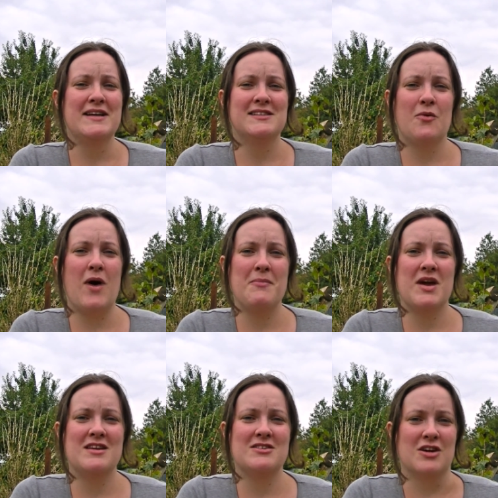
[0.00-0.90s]
So what I'm
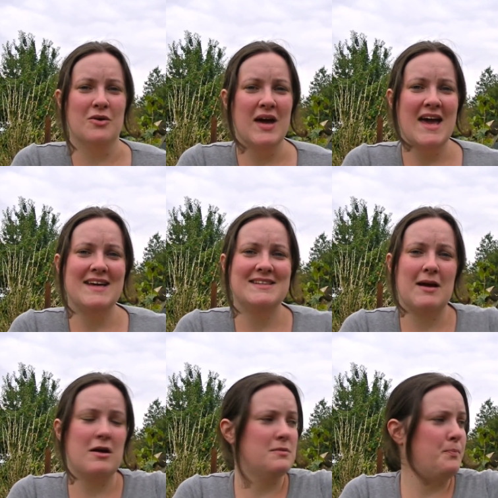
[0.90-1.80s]
going to do is
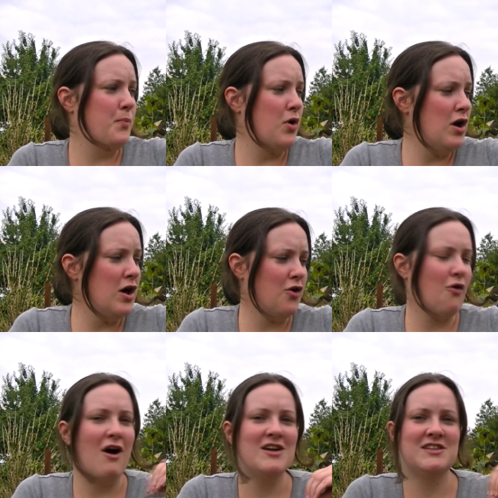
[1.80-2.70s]
pull
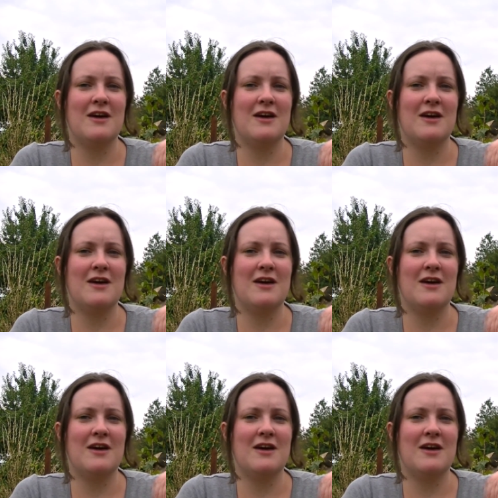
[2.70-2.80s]
across